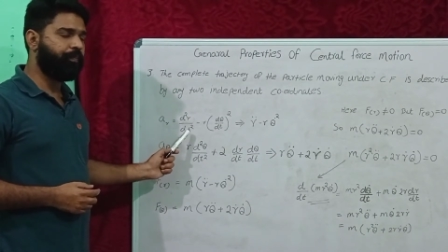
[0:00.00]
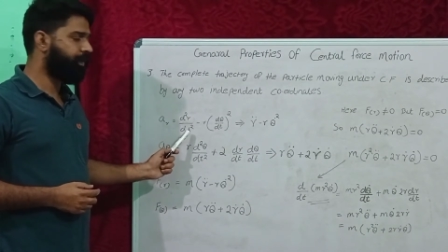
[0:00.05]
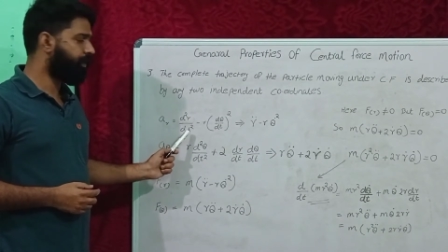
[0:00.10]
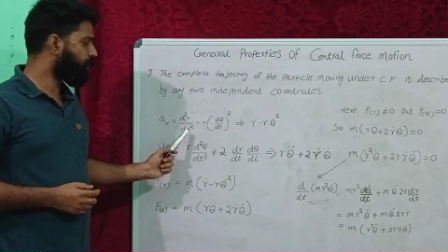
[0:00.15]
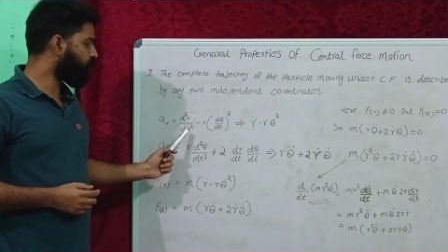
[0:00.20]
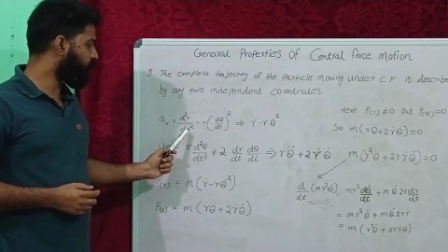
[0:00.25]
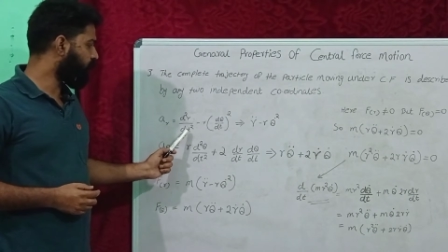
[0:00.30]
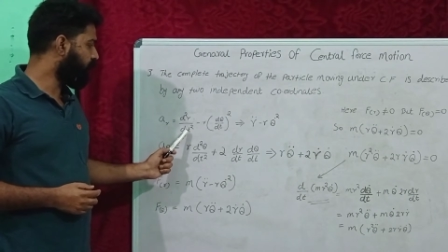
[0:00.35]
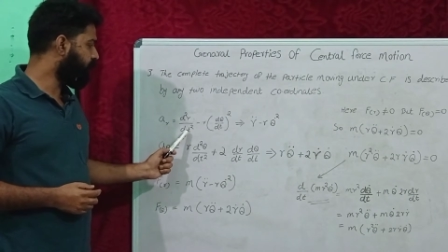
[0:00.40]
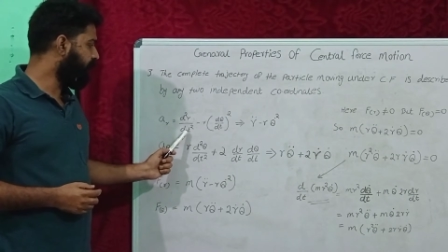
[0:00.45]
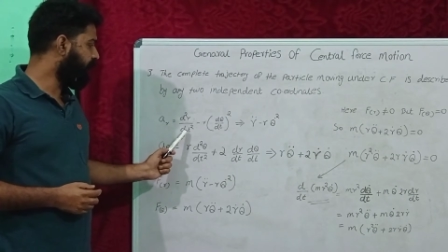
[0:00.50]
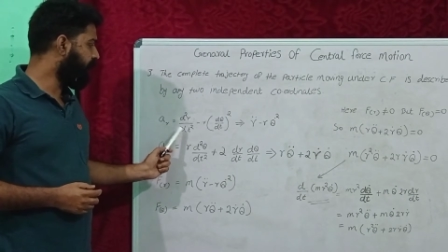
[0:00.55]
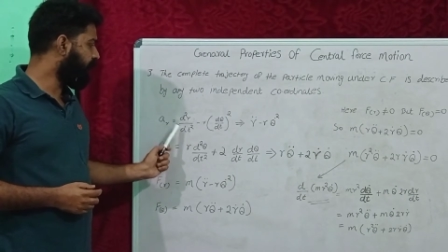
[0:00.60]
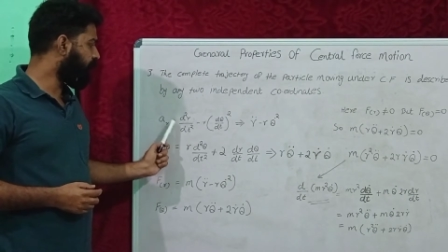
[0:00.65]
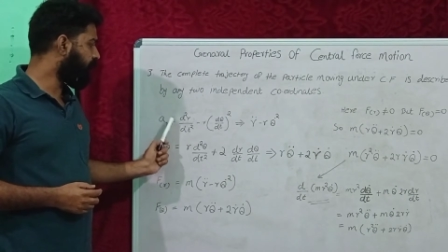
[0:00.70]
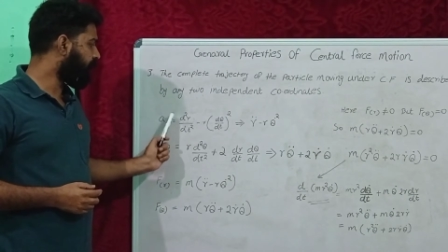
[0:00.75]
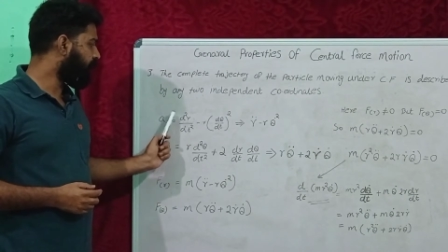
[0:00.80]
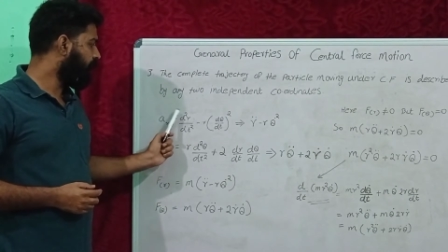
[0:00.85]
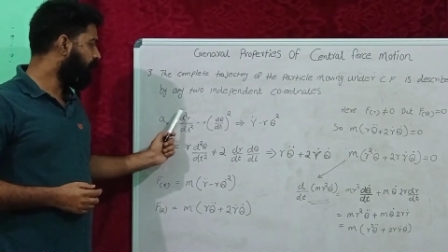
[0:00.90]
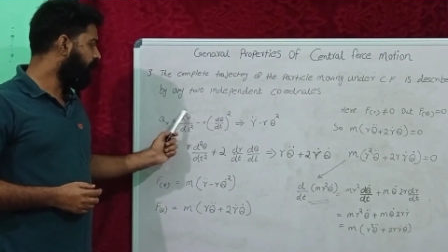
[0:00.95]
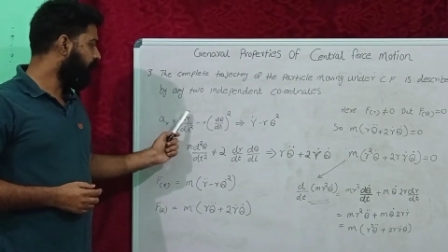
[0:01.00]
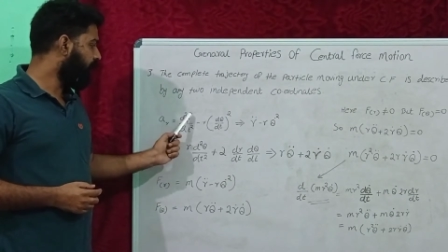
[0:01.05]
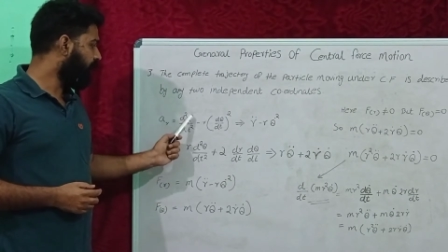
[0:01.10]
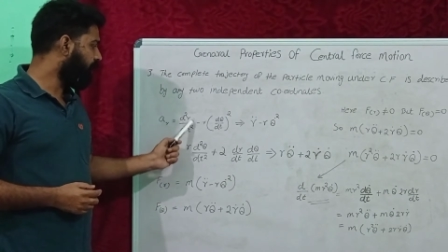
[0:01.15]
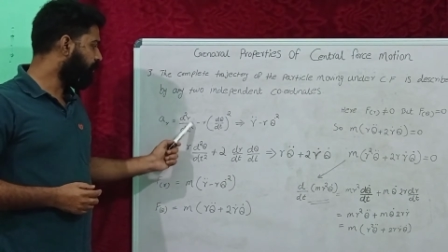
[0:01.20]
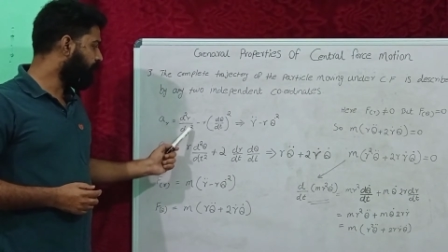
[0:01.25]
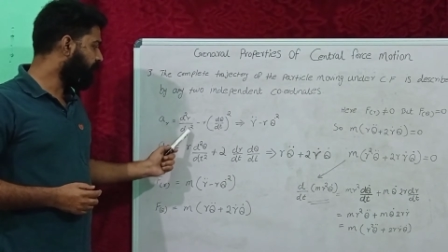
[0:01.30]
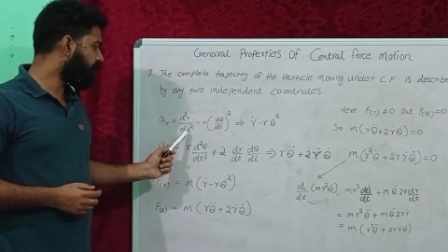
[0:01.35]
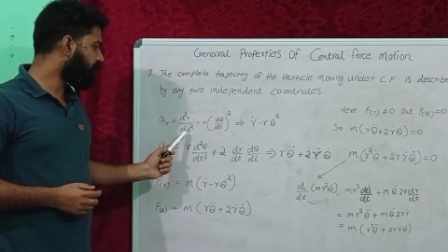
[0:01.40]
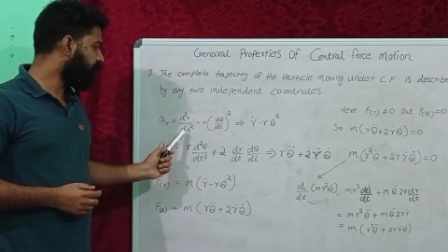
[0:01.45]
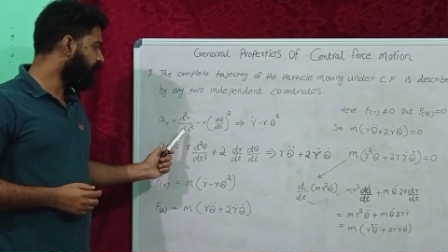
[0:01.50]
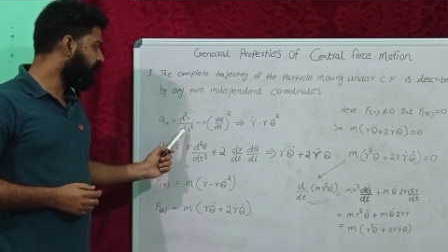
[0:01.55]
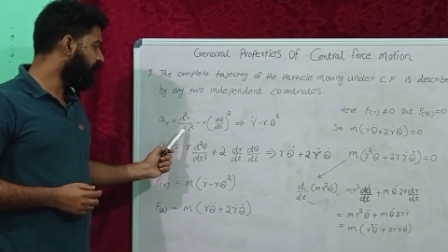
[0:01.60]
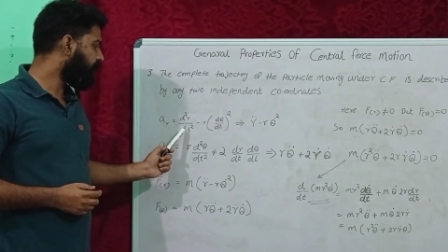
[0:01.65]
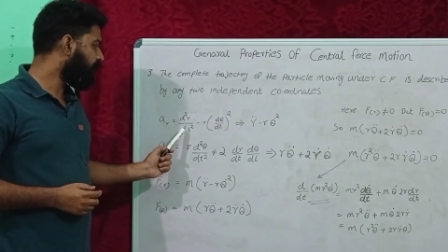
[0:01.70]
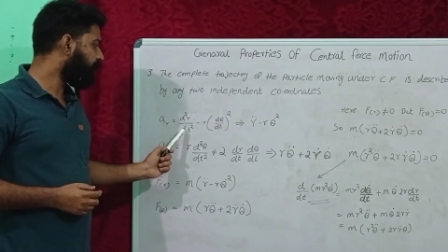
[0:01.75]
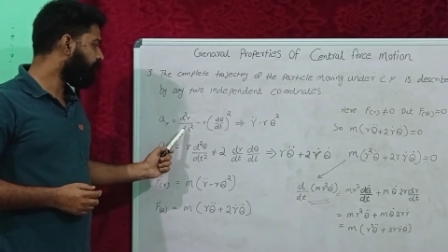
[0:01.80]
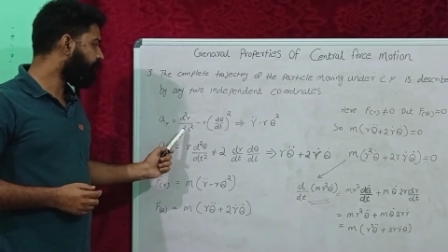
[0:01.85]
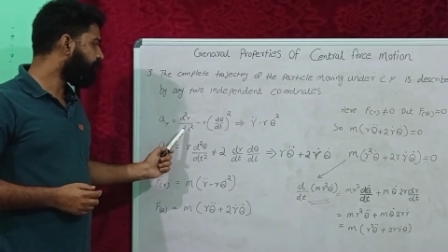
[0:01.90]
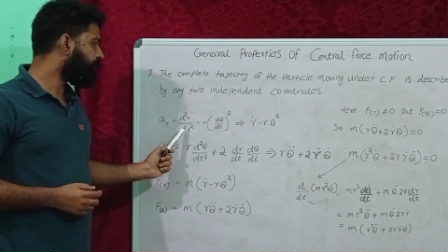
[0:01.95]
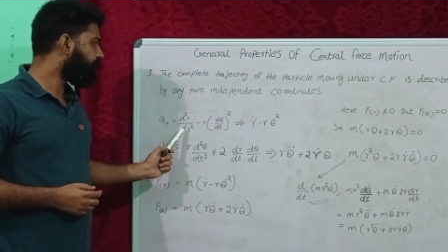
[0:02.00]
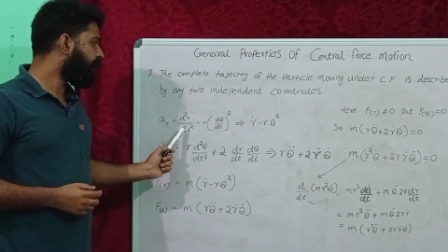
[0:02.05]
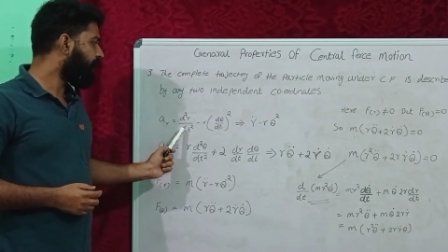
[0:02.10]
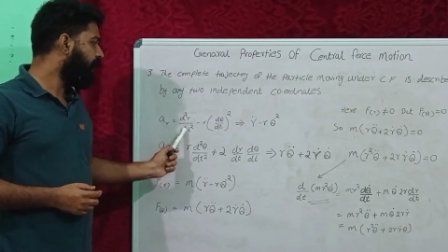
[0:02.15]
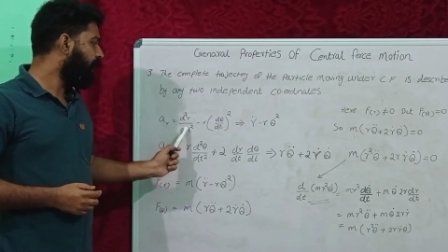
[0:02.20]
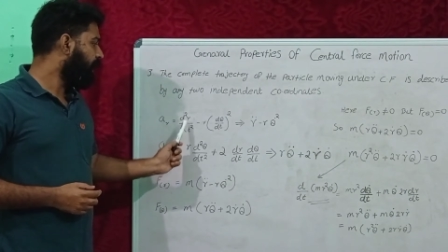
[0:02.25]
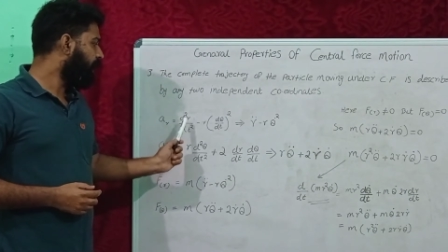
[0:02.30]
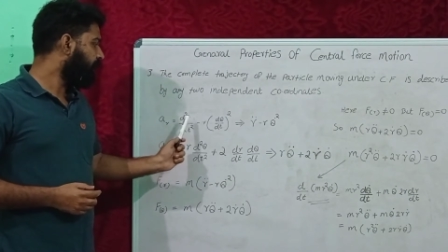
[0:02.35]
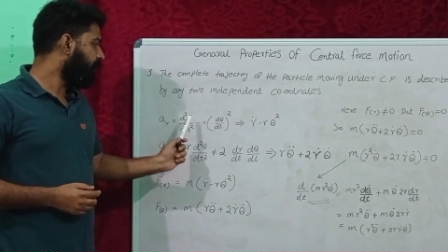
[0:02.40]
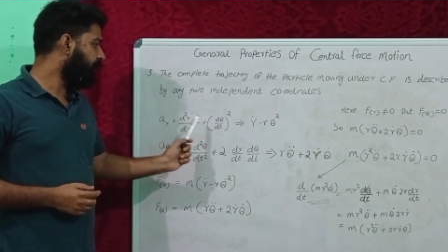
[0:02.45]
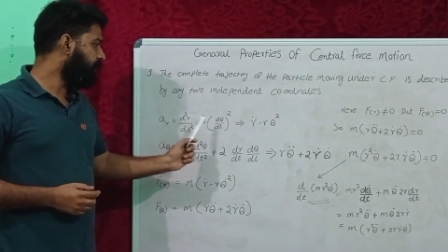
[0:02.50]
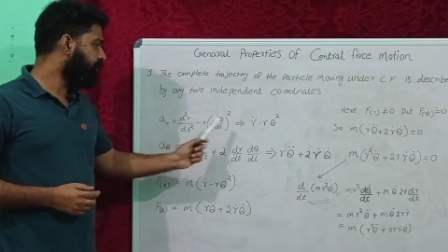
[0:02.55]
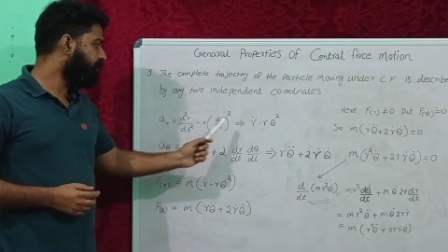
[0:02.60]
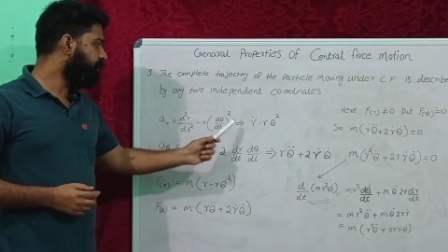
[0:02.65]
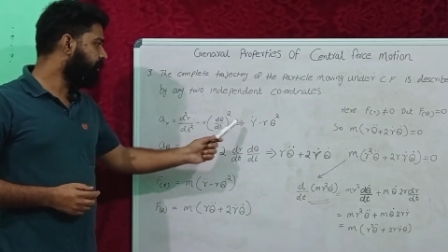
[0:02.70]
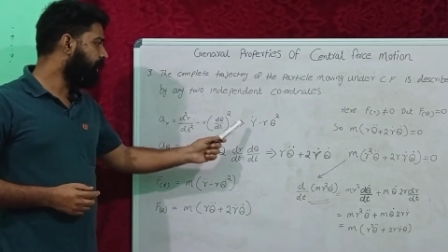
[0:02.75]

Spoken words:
So we can represent this